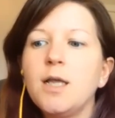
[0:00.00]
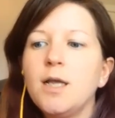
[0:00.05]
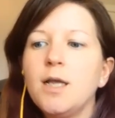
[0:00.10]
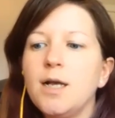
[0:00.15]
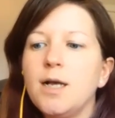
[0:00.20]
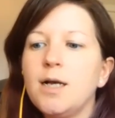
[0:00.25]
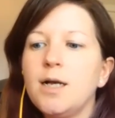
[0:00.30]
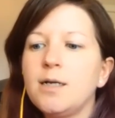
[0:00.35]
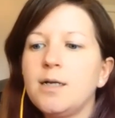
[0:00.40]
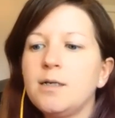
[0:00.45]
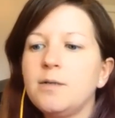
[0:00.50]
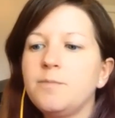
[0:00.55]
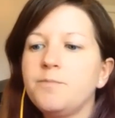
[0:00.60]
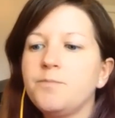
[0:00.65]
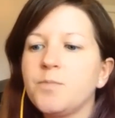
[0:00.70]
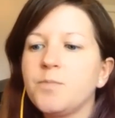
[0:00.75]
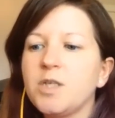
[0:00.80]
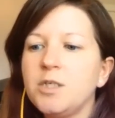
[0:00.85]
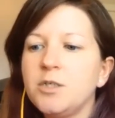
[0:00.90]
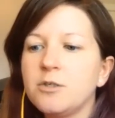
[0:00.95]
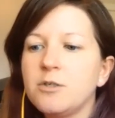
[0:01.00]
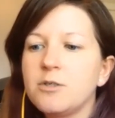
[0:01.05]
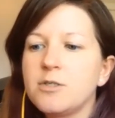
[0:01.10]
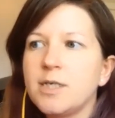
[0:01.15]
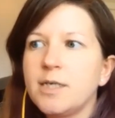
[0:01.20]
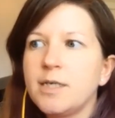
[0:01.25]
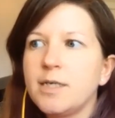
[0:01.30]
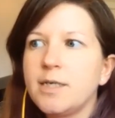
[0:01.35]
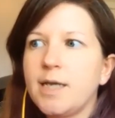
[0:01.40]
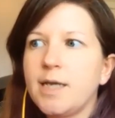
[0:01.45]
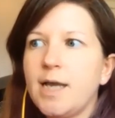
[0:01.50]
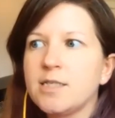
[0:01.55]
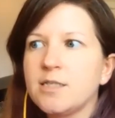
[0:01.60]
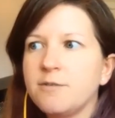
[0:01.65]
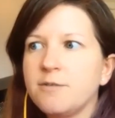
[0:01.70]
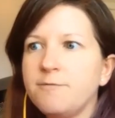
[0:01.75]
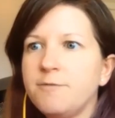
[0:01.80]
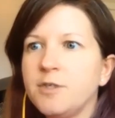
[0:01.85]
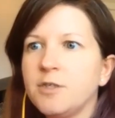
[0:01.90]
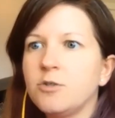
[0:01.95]
Neuropsych as
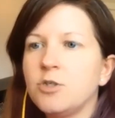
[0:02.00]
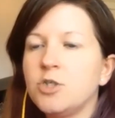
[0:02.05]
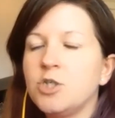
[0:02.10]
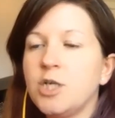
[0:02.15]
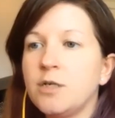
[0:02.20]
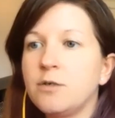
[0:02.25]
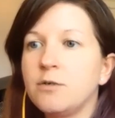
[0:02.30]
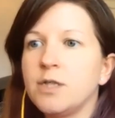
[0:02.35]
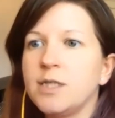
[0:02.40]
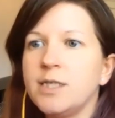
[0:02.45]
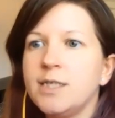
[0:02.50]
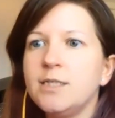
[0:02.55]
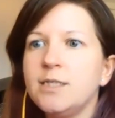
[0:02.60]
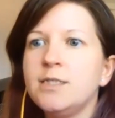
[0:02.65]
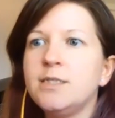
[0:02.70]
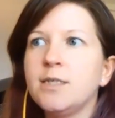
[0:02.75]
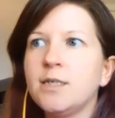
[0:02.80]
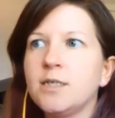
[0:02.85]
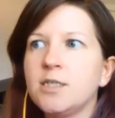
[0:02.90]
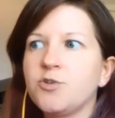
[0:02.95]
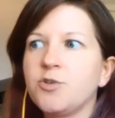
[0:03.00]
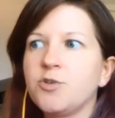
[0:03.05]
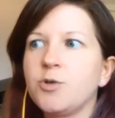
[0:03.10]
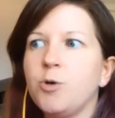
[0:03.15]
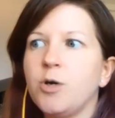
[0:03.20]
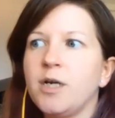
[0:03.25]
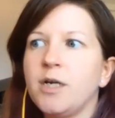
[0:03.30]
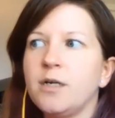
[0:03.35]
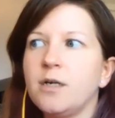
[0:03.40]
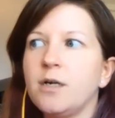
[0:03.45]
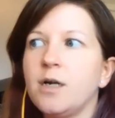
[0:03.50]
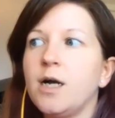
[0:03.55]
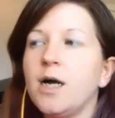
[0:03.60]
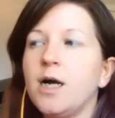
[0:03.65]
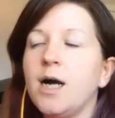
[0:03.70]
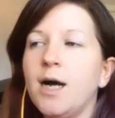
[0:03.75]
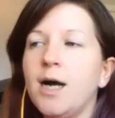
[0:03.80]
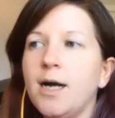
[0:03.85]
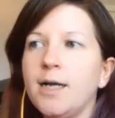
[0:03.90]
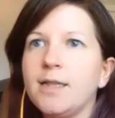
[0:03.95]
a field generally does require a
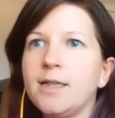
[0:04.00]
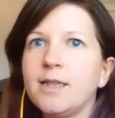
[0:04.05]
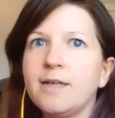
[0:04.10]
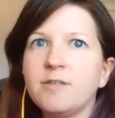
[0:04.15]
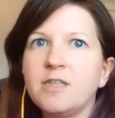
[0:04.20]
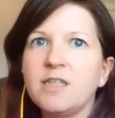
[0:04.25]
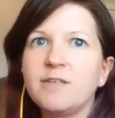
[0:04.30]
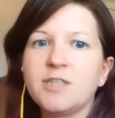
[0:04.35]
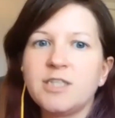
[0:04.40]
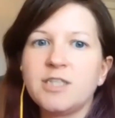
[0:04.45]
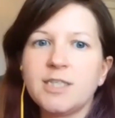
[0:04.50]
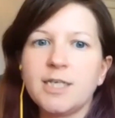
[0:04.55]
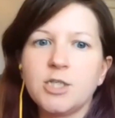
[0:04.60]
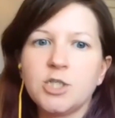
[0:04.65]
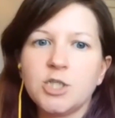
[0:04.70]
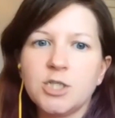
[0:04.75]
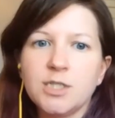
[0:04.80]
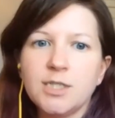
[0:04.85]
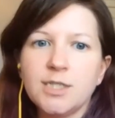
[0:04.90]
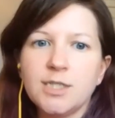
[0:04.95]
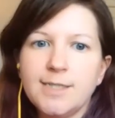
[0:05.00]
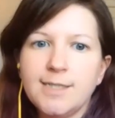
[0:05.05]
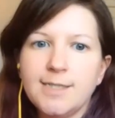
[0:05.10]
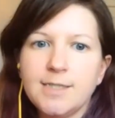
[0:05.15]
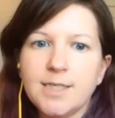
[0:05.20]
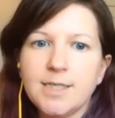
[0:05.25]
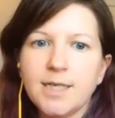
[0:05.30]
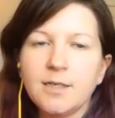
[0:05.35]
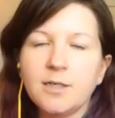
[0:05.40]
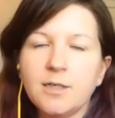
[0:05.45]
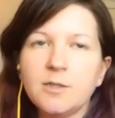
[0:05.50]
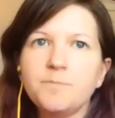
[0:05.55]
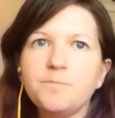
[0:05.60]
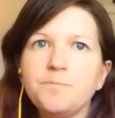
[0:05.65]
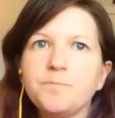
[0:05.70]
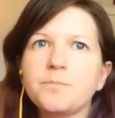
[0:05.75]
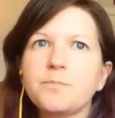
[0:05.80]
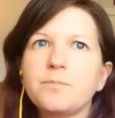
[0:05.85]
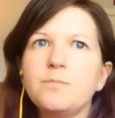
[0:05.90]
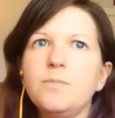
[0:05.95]
high level of attention to detail.
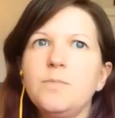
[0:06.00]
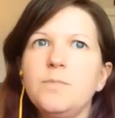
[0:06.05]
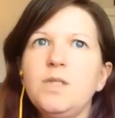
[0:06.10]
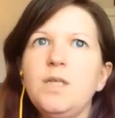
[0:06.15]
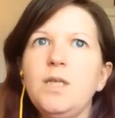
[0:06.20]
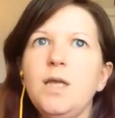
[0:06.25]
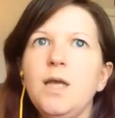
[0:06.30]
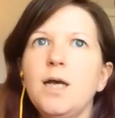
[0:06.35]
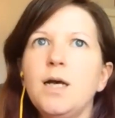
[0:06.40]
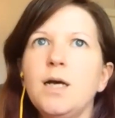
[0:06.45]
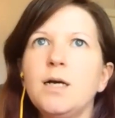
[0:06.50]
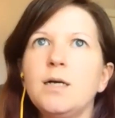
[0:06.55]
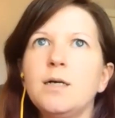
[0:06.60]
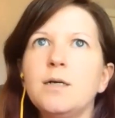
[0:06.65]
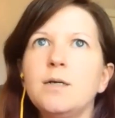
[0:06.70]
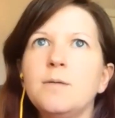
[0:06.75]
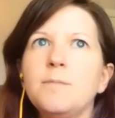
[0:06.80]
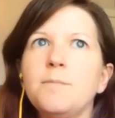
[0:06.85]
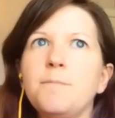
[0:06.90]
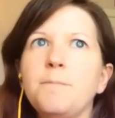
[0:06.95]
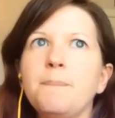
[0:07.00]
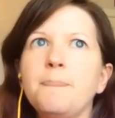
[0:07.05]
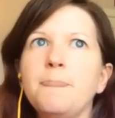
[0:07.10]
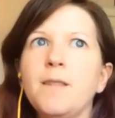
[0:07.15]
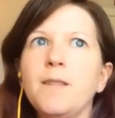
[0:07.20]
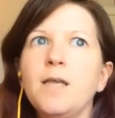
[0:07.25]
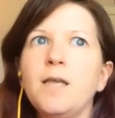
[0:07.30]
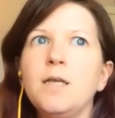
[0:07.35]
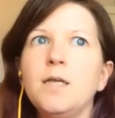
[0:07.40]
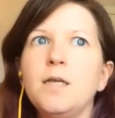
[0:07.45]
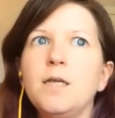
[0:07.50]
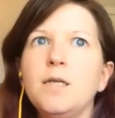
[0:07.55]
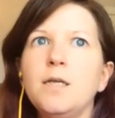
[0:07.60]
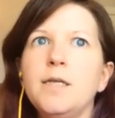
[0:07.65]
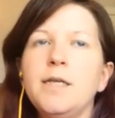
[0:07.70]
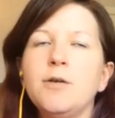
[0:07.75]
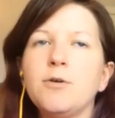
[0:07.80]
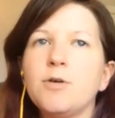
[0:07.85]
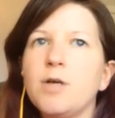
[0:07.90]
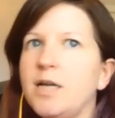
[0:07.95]
Kind
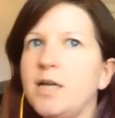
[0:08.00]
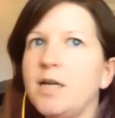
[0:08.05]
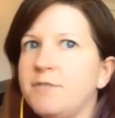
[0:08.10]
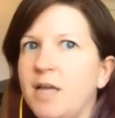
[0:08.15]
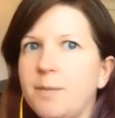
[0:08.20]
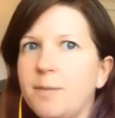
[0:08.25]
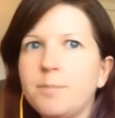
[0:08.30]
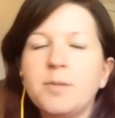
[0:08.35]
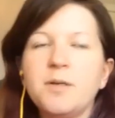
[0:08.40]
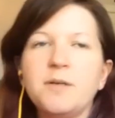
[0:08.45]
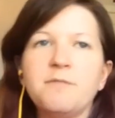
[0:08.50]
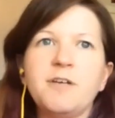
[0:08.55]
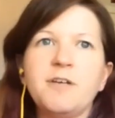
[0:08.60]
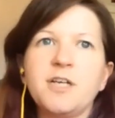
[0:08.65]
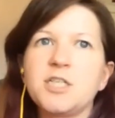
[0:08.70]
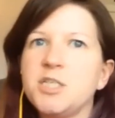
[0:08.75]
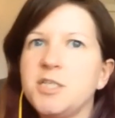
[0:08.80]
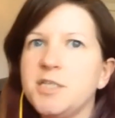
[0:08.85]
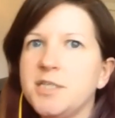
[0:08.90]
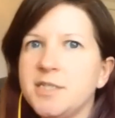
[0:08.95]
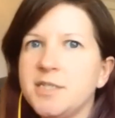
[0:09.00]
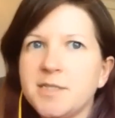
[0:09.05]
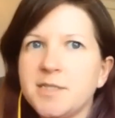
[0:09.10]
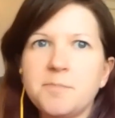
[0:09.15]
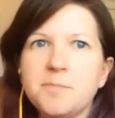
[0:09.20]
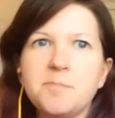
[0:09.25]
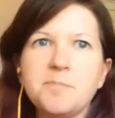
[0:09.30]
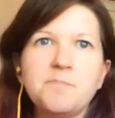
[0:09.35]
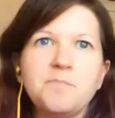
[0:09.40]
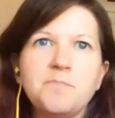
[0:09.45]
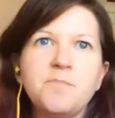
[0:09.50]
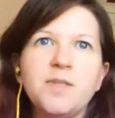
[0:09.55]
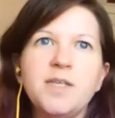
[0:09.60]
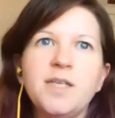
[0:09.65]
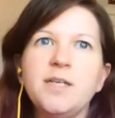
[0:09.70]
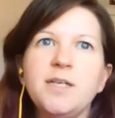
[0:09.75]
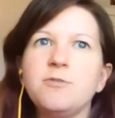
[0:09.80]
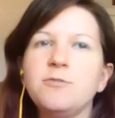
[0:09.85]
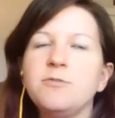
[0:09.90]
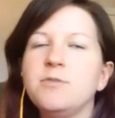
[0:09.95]
of that
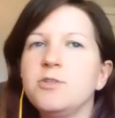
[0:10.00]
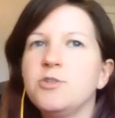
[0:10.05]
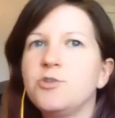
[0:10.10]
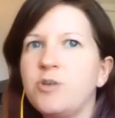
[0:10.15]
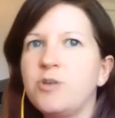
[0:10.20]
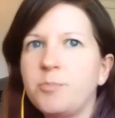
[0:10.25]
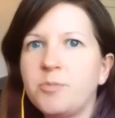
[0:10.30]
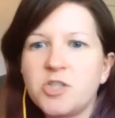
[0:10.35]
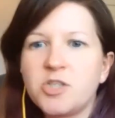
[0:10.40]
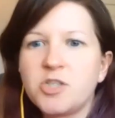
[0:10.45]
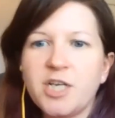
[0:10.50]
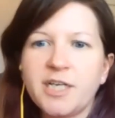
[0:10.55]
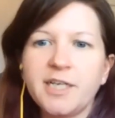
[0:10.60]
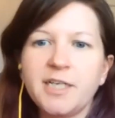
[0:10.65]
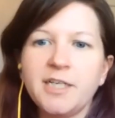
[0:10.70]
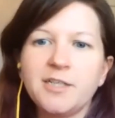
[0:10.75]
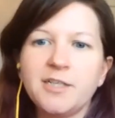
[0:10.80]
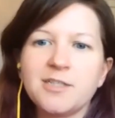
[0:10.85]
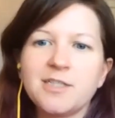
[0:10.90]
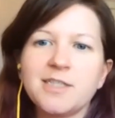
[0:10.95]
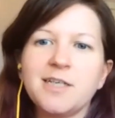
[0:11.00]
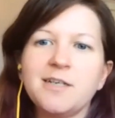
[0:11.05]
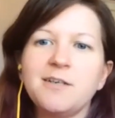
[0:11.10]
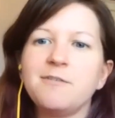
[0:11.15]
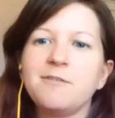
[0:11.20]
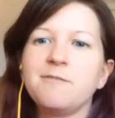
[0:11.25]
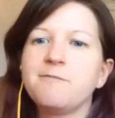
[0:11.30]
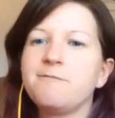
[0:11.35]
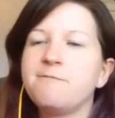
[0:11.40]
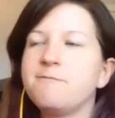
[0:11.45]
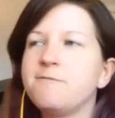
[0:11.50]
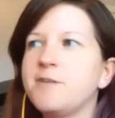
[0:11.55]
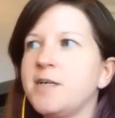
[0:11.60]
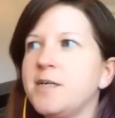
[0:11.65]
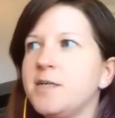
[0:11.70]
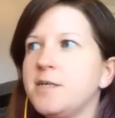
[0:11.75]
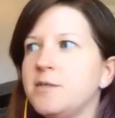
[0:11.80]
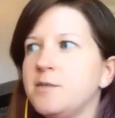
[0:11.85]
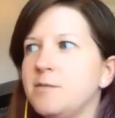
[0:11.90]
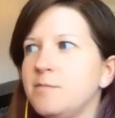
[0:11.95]
perfectionism, triple checking yourself,
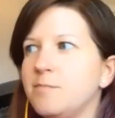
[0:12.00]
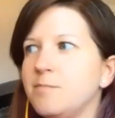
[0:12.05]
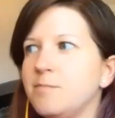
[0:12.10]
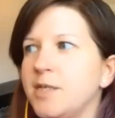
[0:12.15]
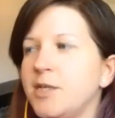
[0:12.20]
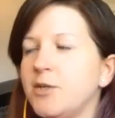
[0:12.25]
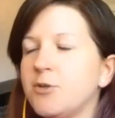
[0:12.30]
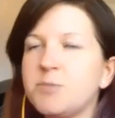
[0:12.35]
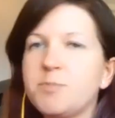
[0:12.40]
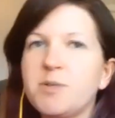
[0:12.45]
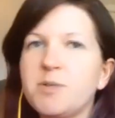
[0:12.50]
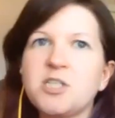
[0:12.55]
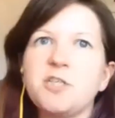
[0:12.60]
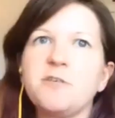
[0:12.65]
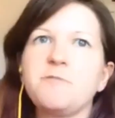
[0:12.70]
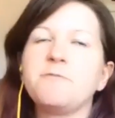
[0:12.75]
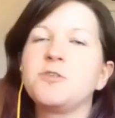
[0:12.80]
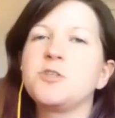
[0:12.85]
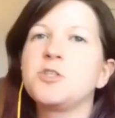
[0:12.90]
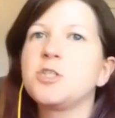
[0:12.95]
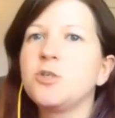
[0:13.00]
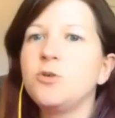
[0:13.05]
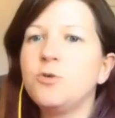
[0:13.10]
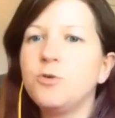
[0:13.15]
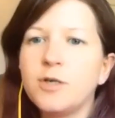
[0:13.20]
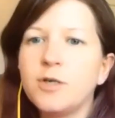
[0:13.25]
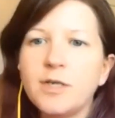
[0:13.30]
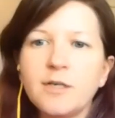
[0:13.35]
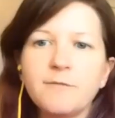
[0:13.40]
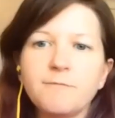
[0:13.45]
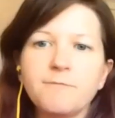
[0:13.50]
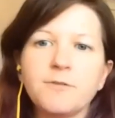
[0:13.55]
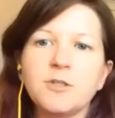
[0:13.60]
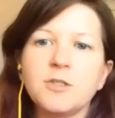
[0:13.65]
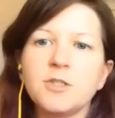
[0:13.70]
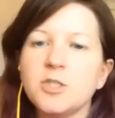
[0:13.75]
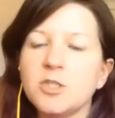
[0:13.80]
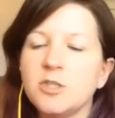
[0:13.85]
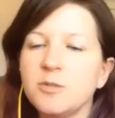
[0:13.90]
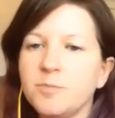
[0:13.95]
especially for scoring, for
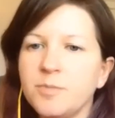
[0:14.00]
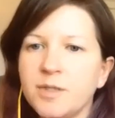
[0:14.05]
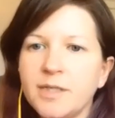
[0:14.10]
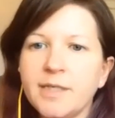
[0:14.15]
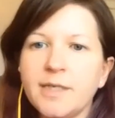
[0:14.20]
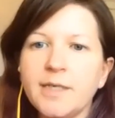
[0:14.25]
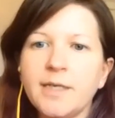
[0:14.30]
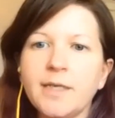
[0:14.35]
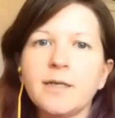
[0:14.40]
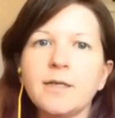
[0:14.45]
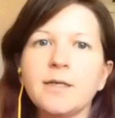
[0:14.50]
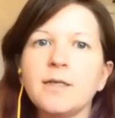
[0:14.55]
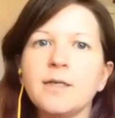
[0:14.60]
interpreting,